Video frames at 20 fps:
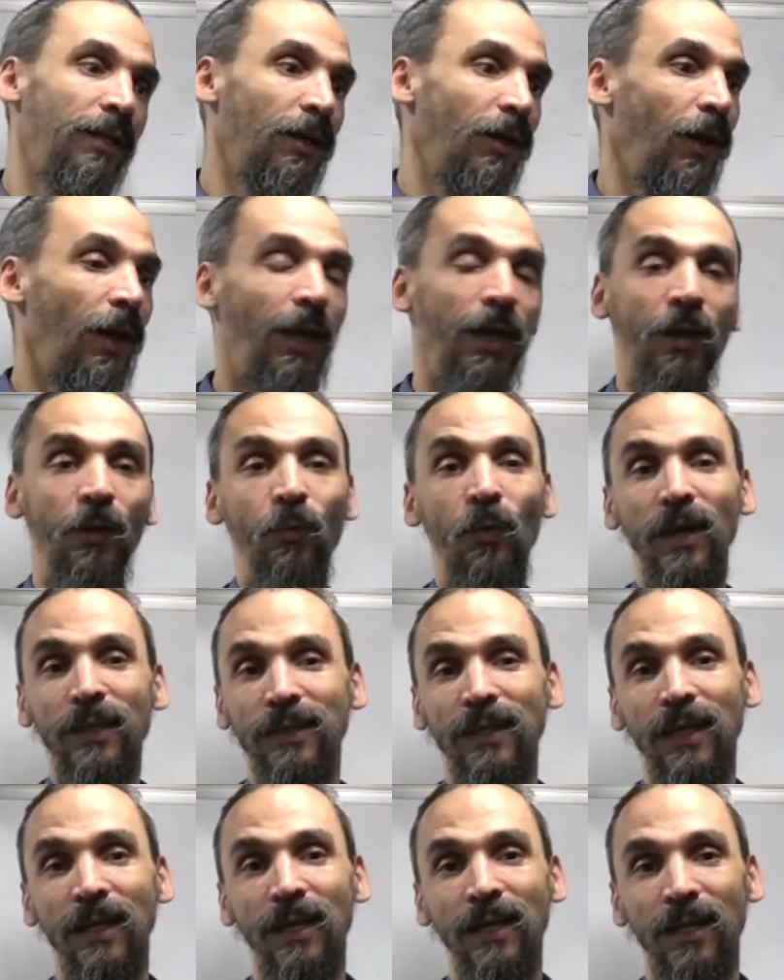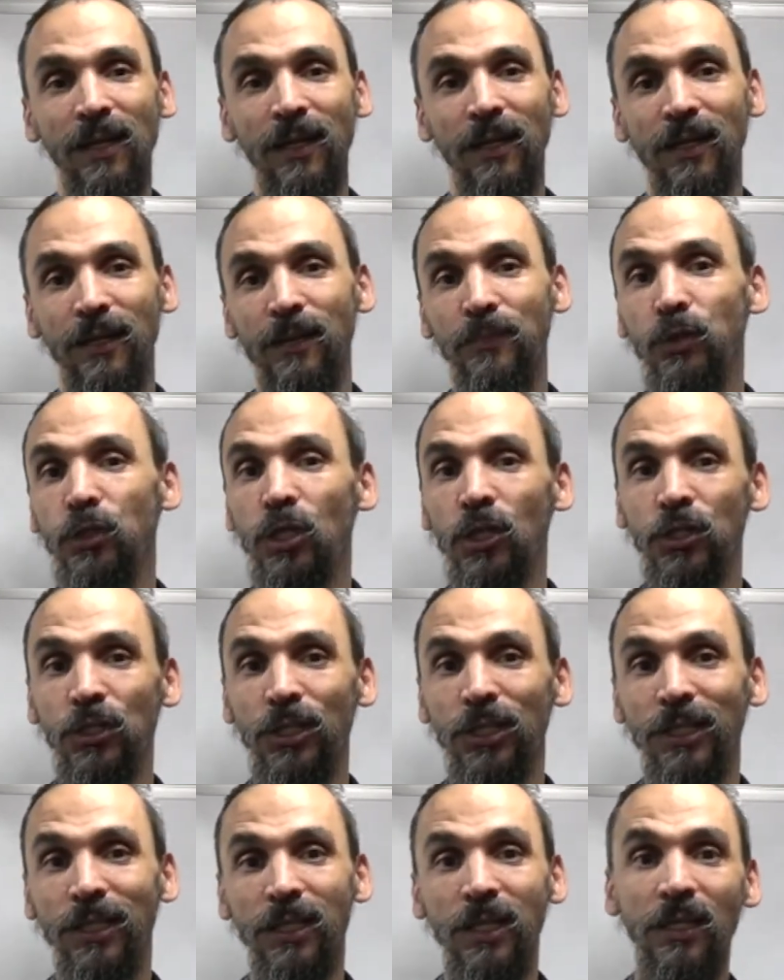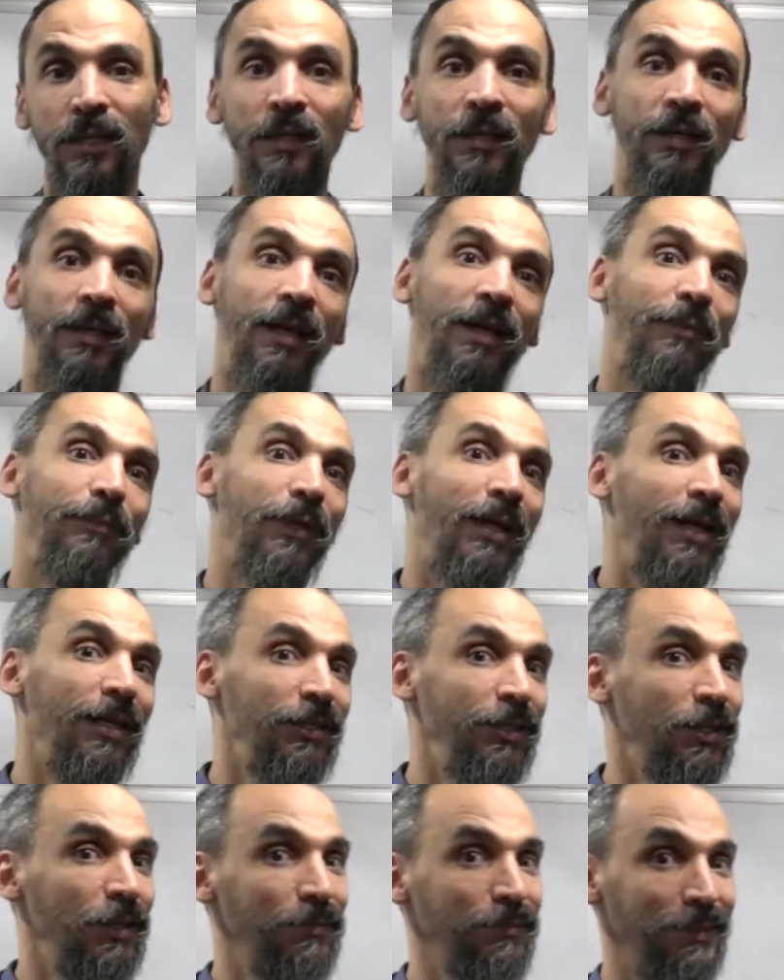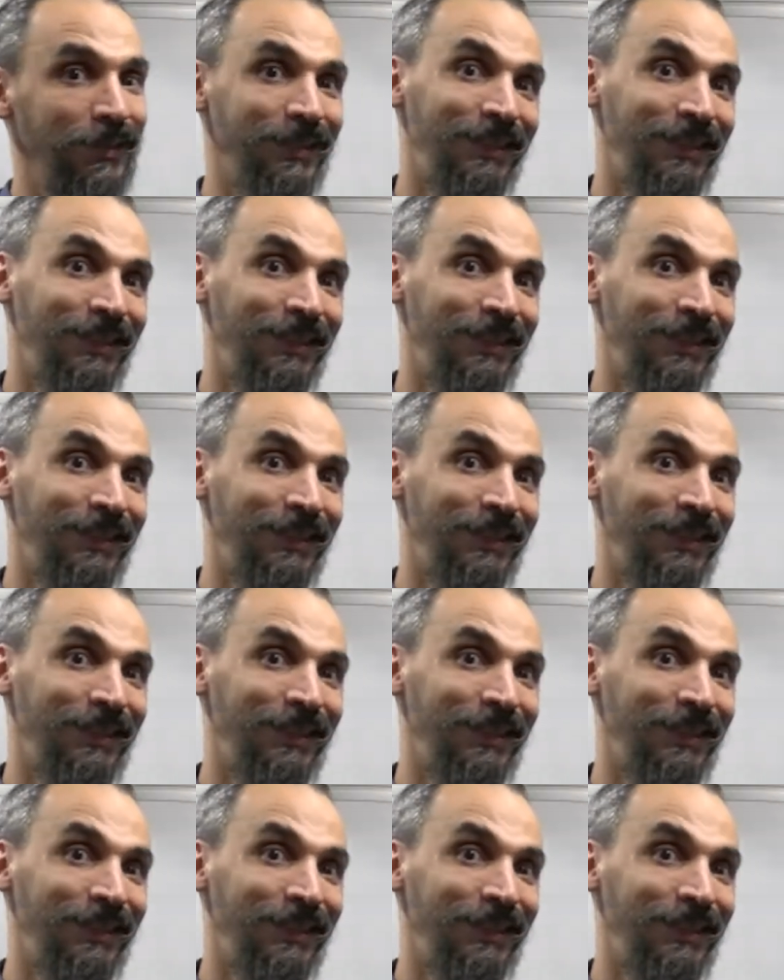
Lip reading: What I'm charging here, I'm kind of